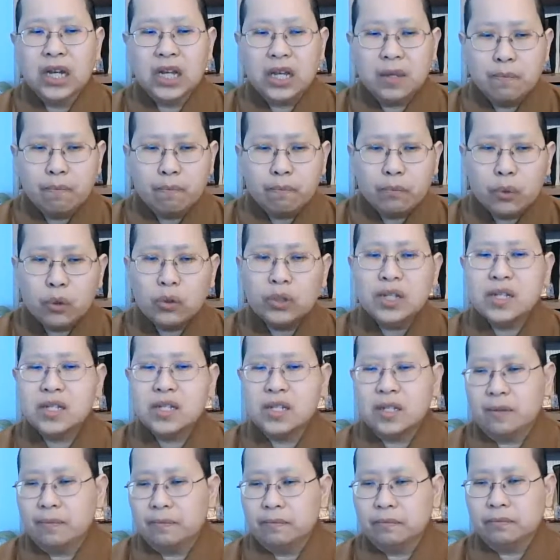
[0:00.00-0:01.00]
In
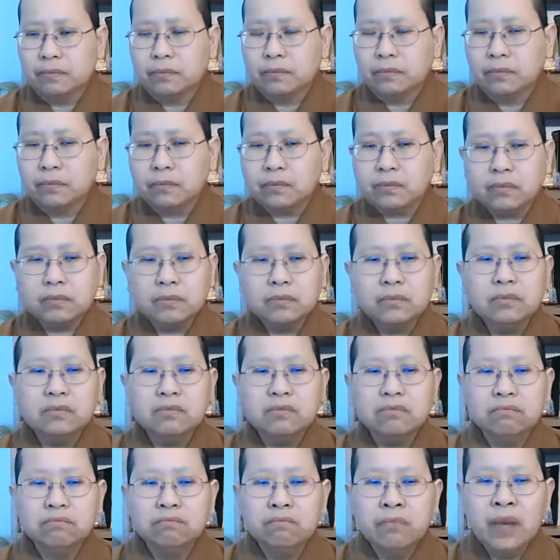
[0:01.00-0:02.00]
Buddhism,
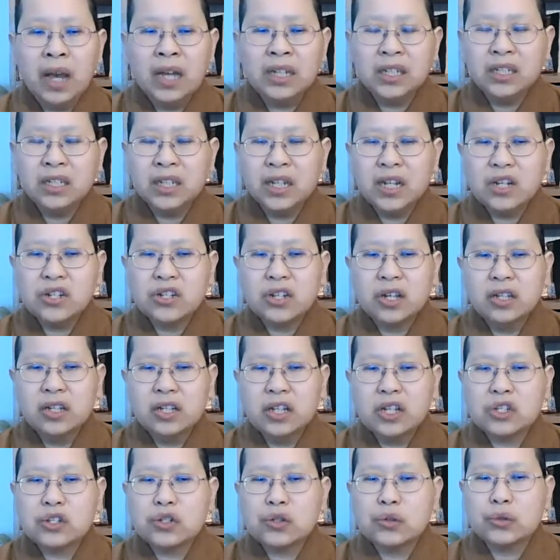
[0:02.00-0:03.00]

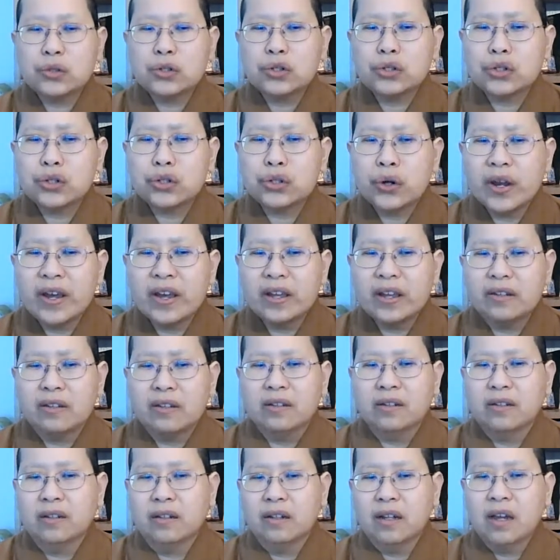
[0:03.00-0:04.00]
meditation is to
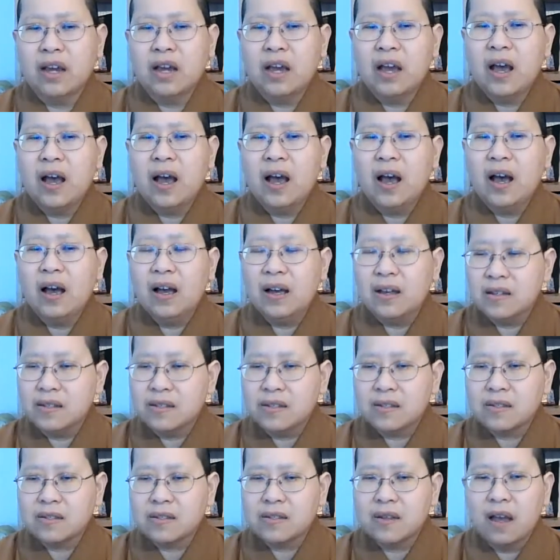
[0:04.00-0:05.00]
train
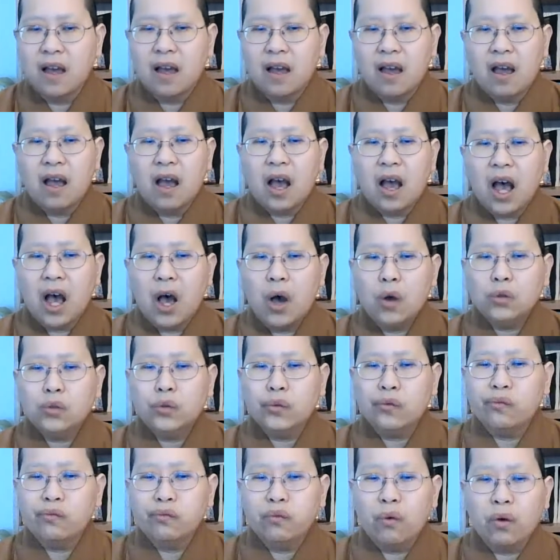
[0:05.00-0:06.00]
us how
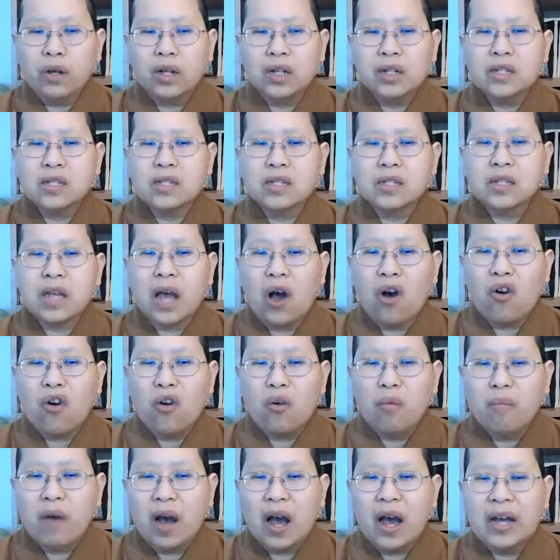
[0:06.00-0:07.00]
to focus
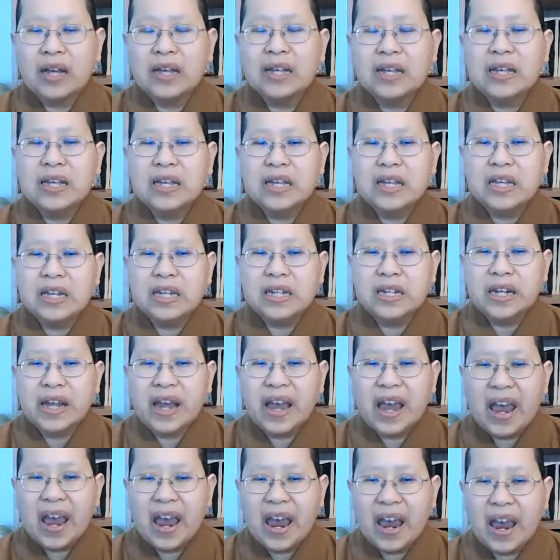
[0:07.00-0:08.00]
our mind in
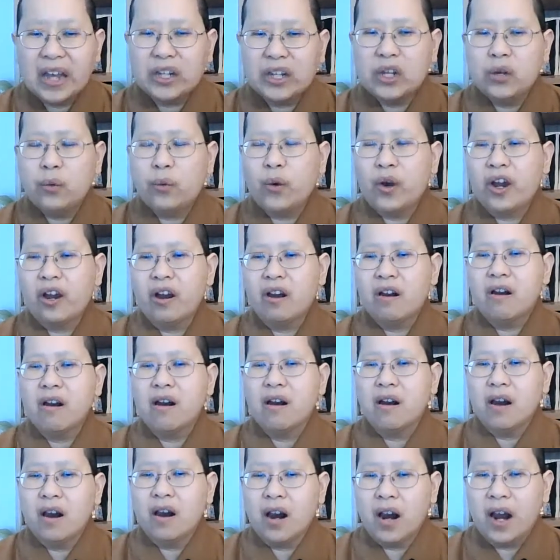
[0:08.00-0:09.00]
anywhere,
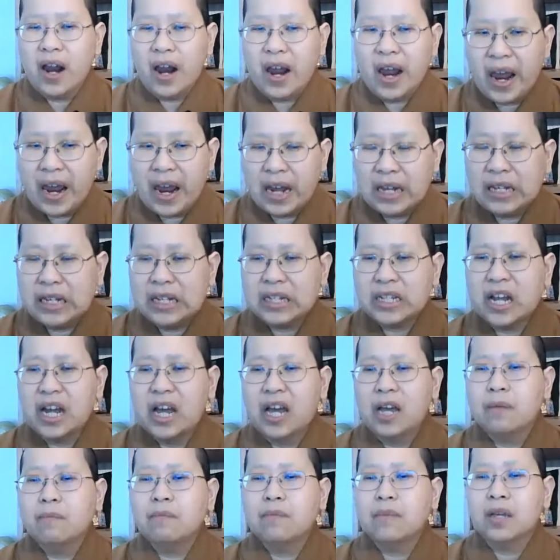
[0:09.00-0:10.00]

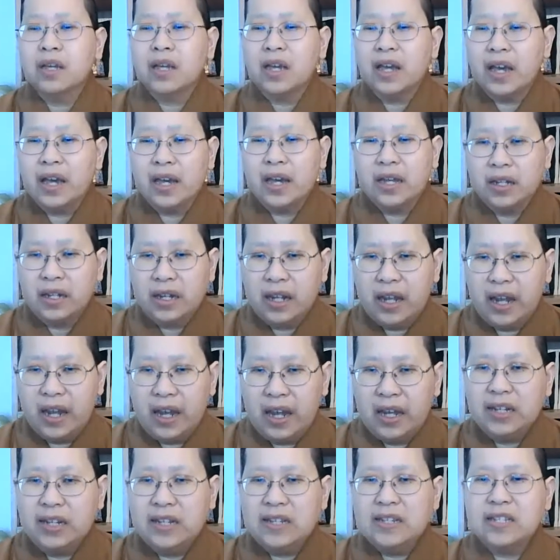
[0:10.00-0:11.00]
anytime, and
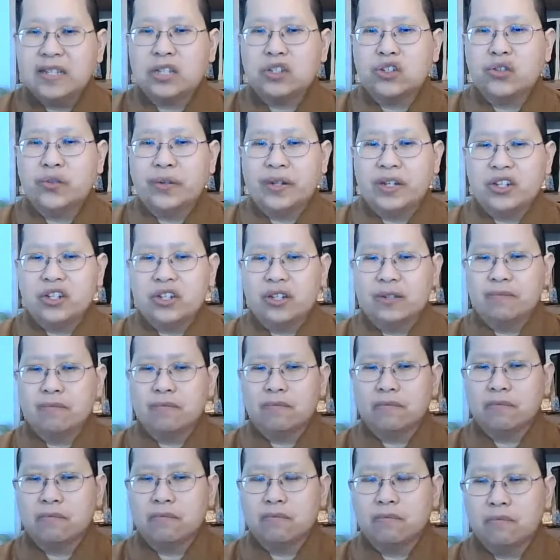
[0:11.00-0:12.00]
any situation.
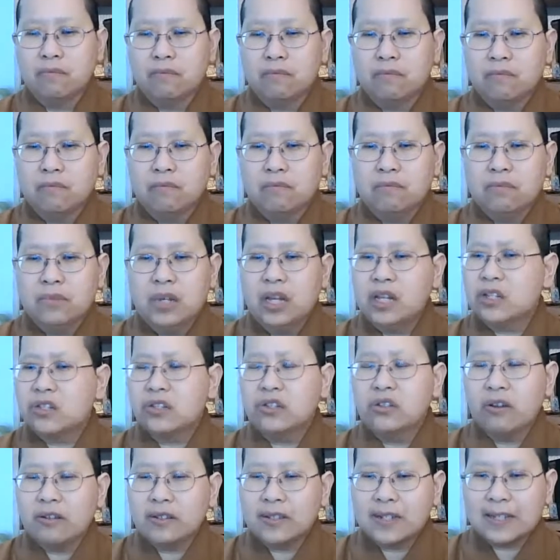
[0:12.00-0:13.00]

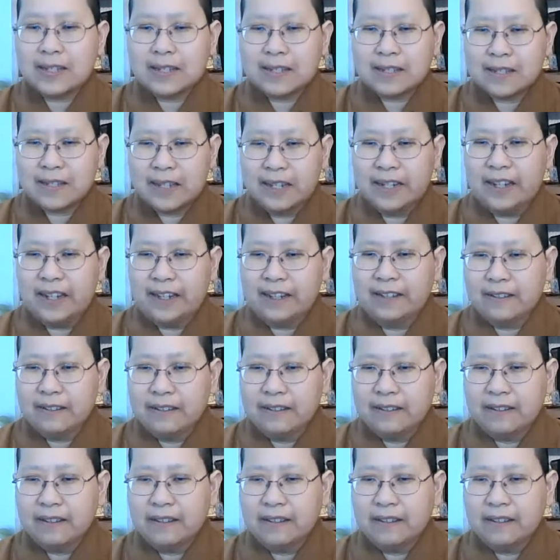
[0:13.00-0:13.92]
It's not just sitting.